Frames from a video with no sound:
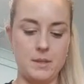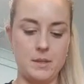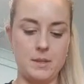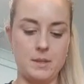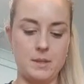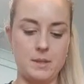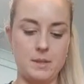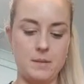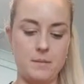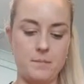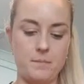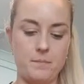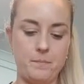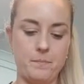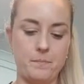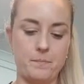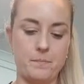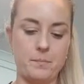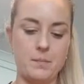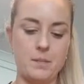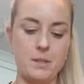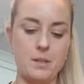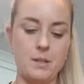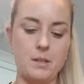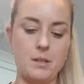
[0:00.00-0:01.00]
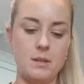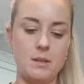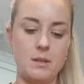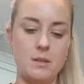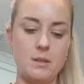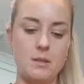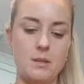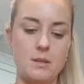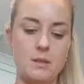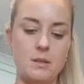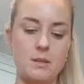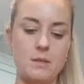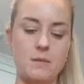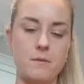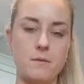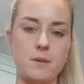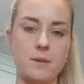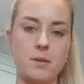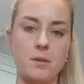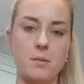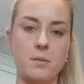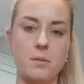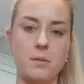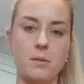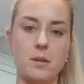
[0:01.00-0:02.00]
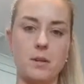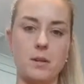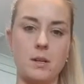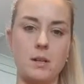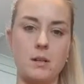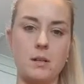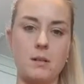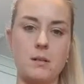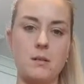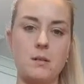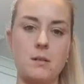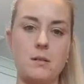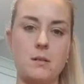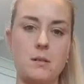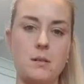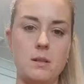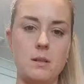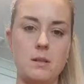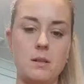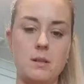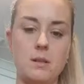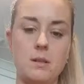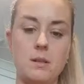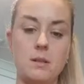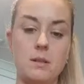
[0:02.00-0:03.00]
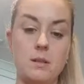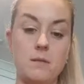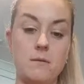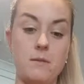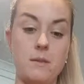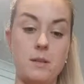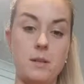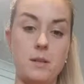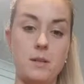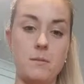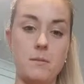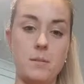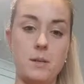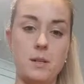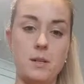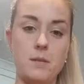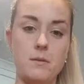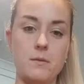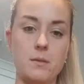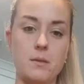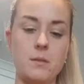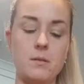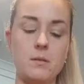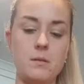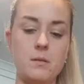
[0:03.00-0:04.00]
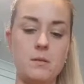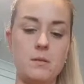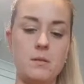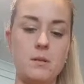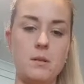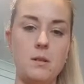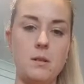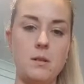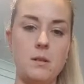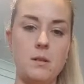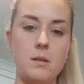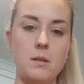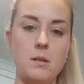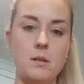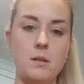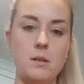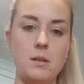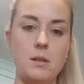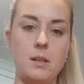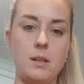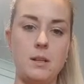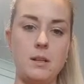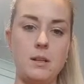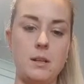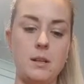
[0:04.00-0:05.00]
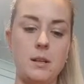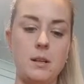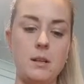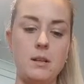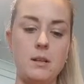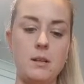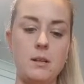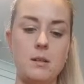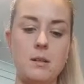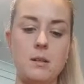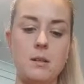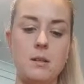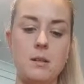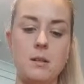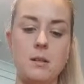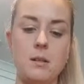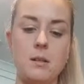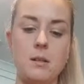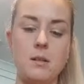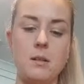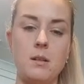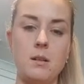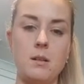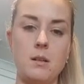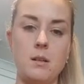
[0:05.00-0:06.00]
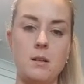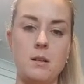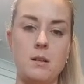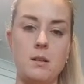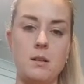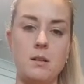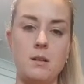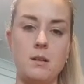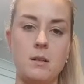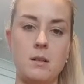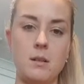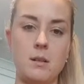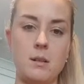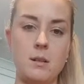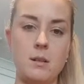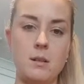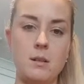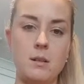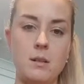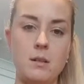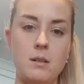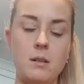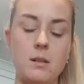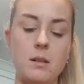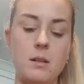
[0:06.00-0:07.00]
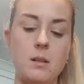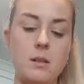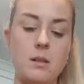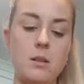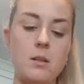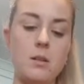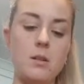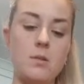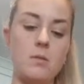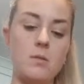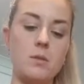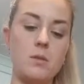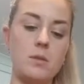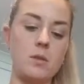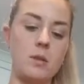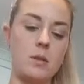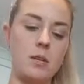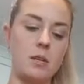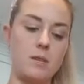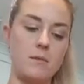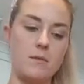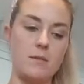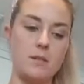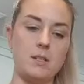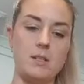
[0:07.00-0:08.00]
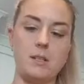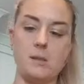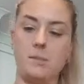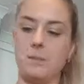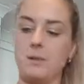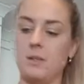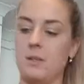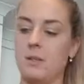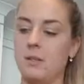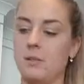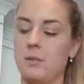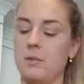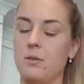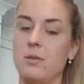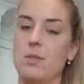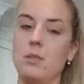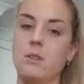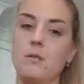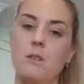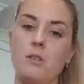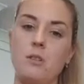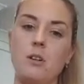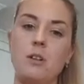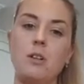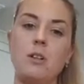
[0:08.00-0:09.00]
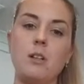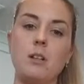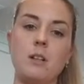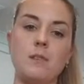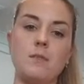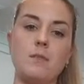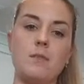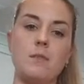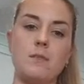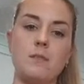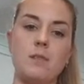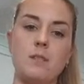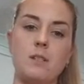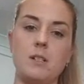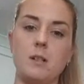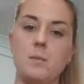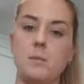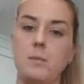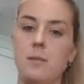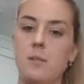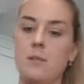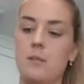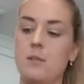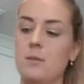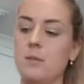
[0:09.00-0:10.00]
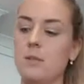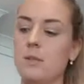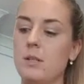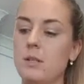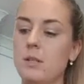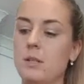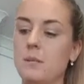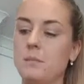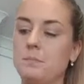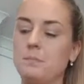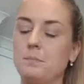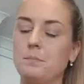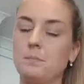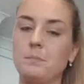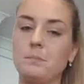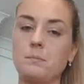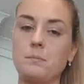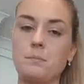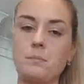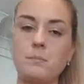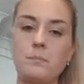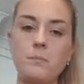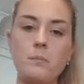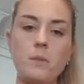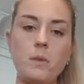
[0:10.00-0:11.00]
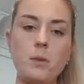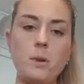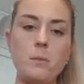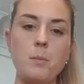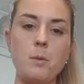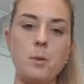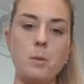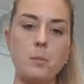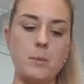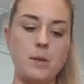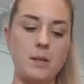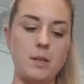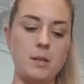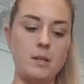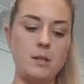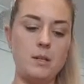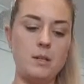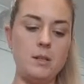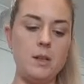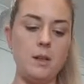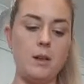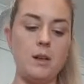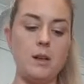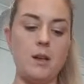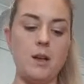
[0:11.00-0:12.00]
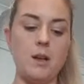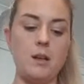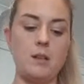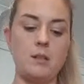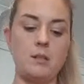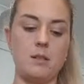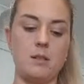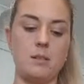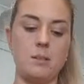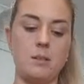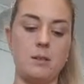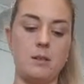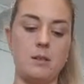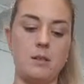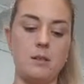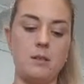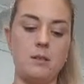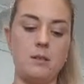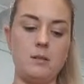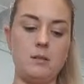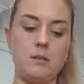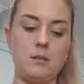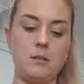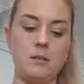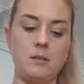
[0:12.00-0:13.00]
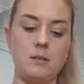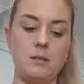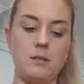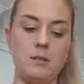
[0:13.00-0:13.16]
Okay, and this is your final product. This is a Vietnamese roll, like that. Okay, and then you can also have the dipping sauce. So if you got leftover dipping sauce, pop it in, dip it in,